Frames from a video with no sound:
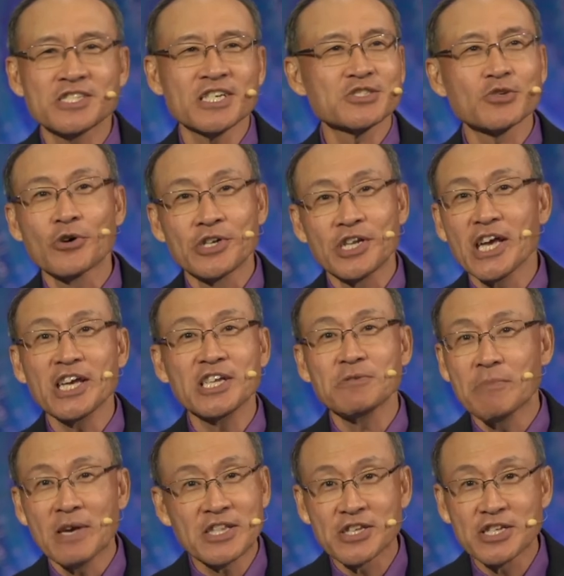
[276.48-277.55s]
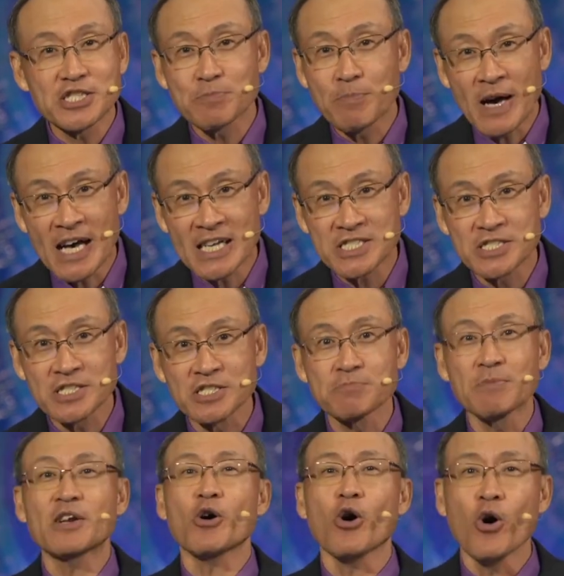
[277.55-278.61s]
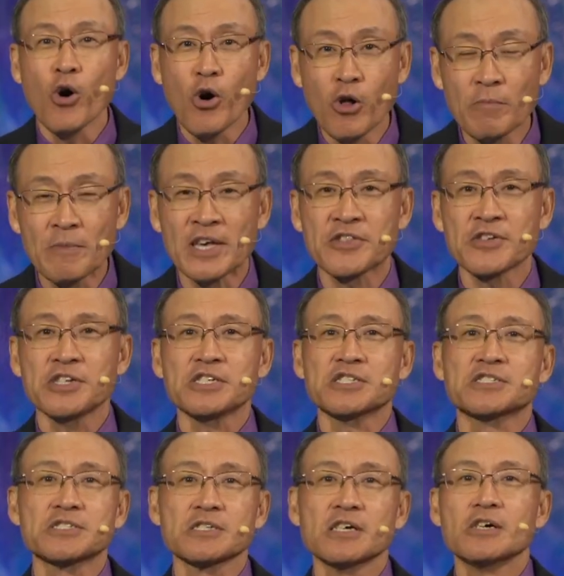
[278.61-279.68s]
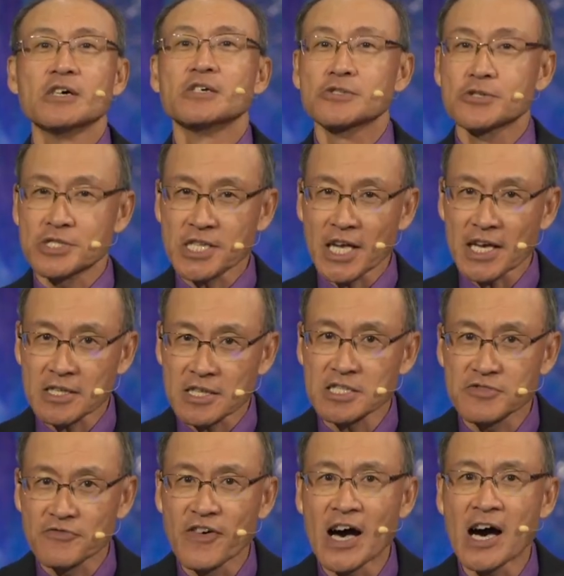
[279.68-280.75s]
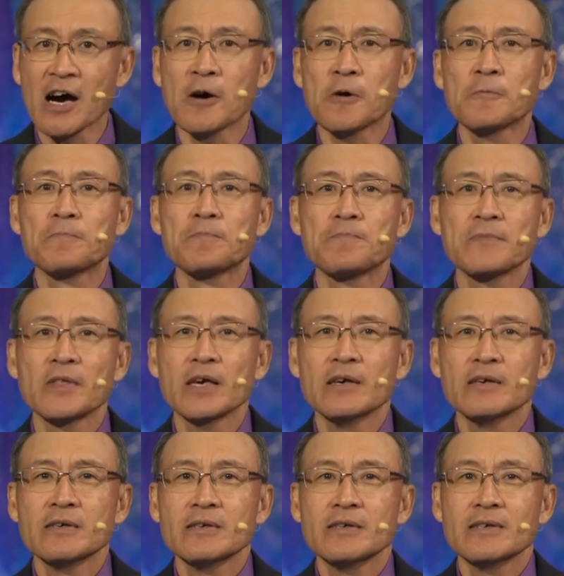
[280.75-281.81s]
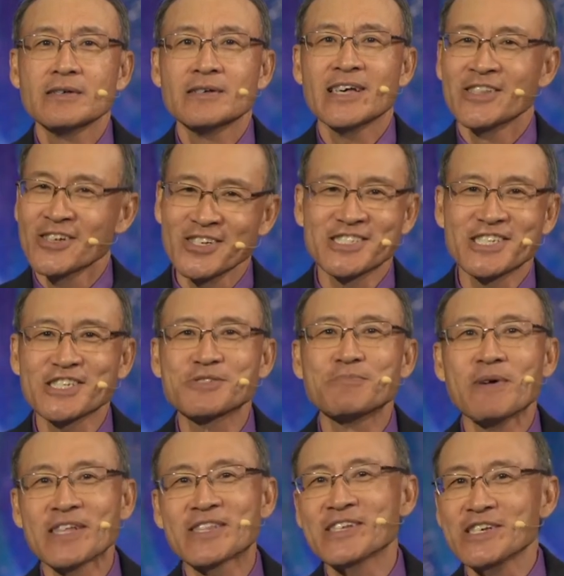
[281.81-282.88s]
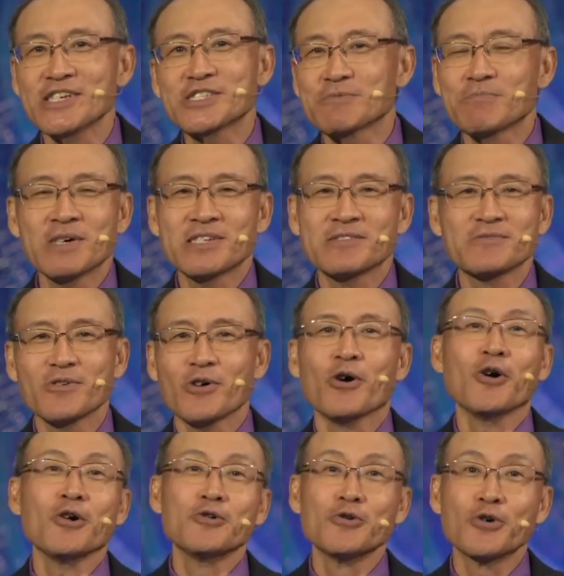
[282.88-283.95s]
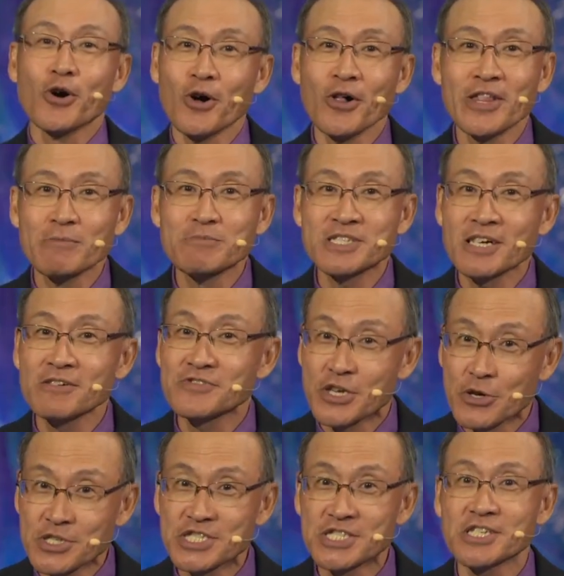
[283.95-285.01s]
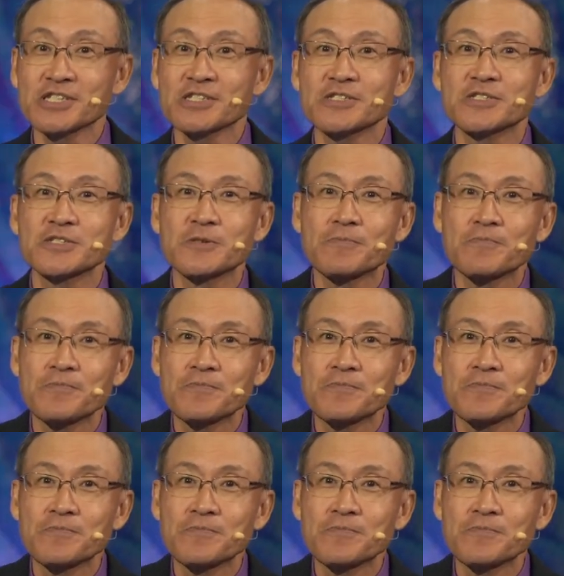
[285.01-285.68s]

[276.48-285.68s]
just ordained Methodist pastors, but all Methodists to take this vow. And not just Methodists, but all who call themselves Christians.